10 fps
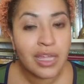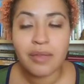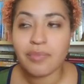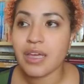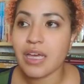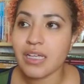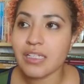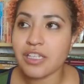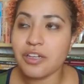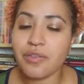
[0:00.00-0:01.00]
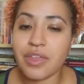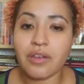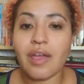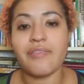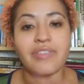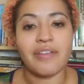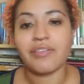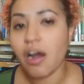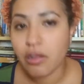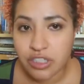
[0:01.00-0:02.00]
because you know then you have to have
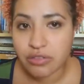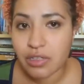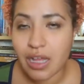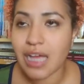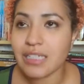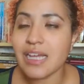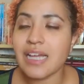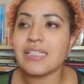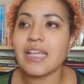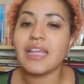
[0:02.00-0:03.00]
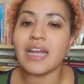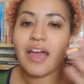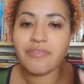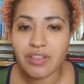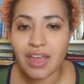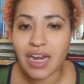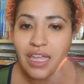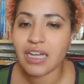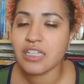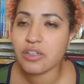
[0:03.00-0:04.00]
cultural context, and then after that I
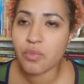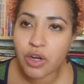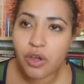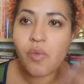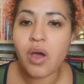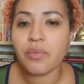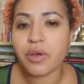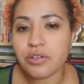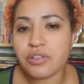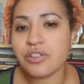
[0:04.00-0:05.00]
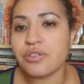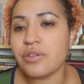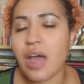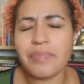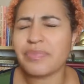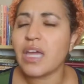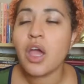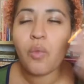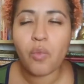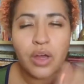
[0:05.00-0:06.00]
get into 101, 102. Um,
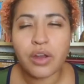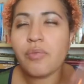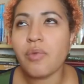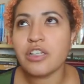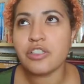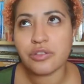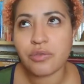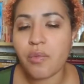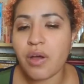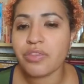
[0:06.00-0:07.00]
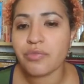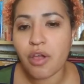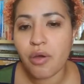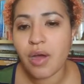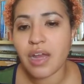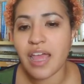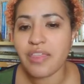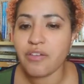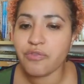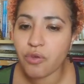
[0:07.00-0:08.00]
101, 201, 301, and
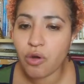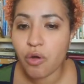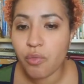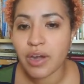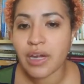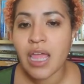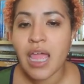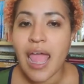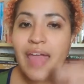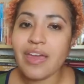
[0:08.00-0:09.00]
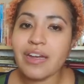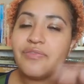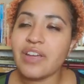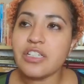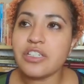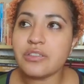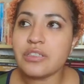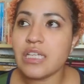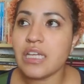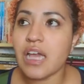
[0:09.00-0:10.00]
then 401. And then
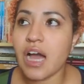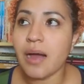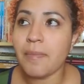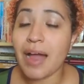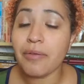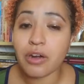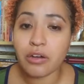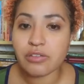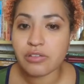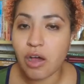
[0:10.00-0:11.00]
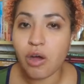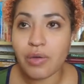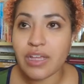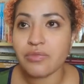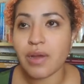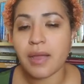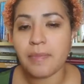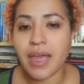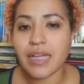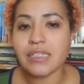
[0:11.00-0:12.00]
eventually, um, I would also always
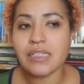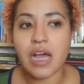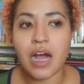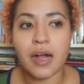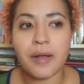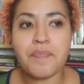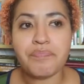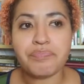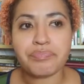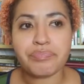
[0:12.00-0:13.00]
recommend um,